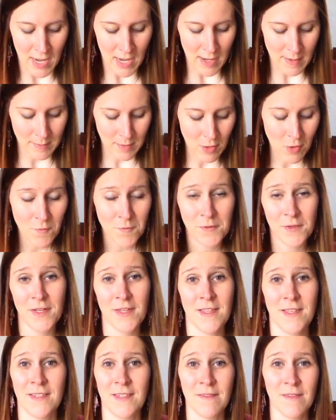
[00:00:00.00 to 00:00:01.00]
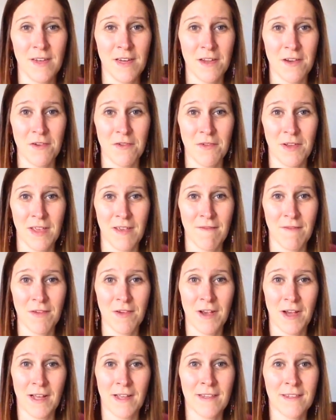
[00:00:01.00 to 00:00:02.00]
hopefully this video gave
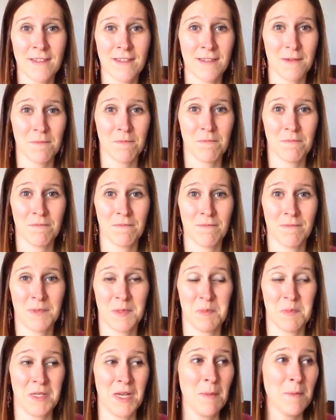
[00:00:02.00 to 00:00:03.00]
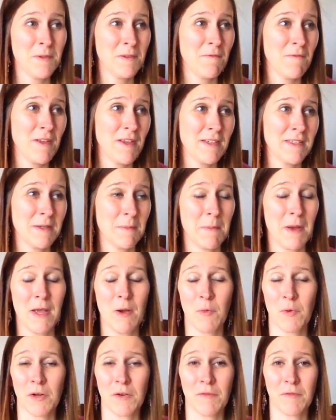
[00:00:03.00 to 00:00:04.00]
you guys some tips of things that
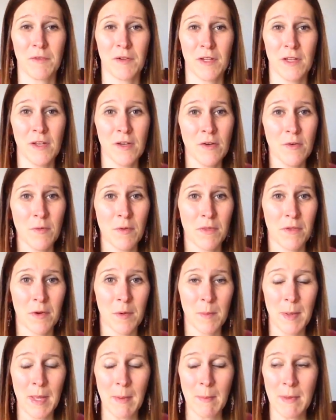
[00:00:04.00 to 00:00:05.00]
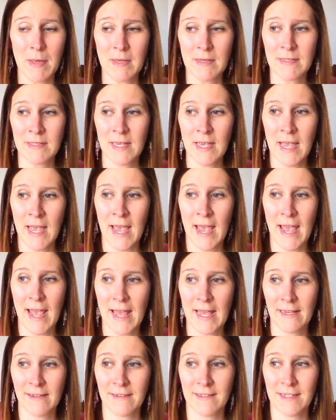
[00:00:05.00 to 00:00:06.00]
might work for you with your babies.
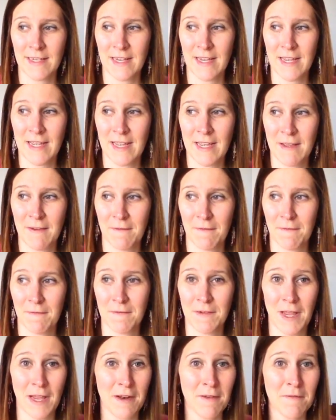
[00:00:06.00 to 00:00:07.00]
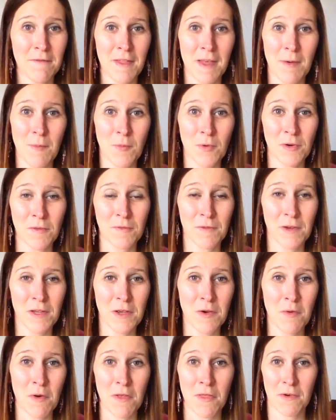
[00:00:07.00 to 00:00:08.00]
And if none of them work for
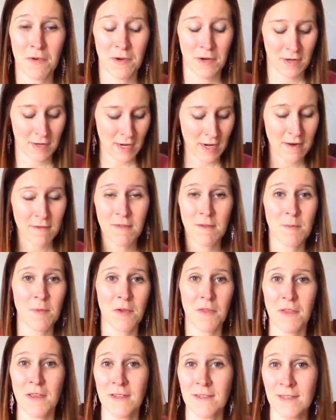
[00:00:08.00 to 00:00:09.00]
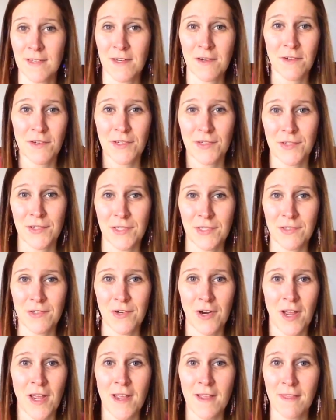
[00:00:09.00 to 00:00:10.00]
you, or none of them are things that you're interested in
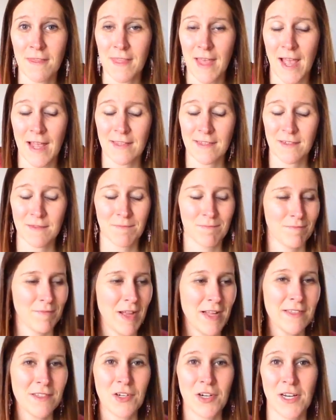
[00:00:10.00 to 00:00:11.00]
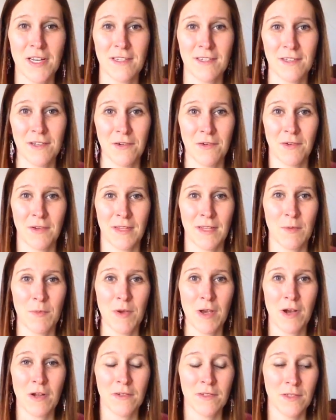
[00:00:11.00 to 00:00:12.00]
trying, that's great too. I think
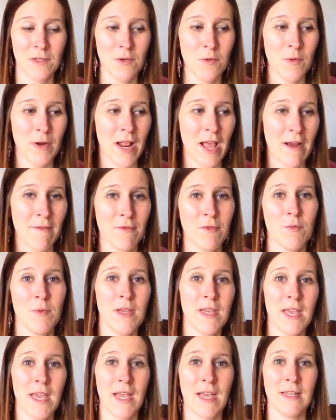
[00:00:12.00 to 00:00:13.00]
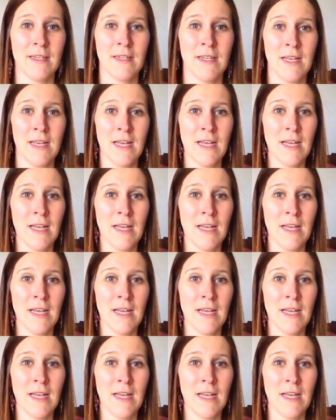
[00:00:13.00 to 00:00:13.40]
we all do whatever we can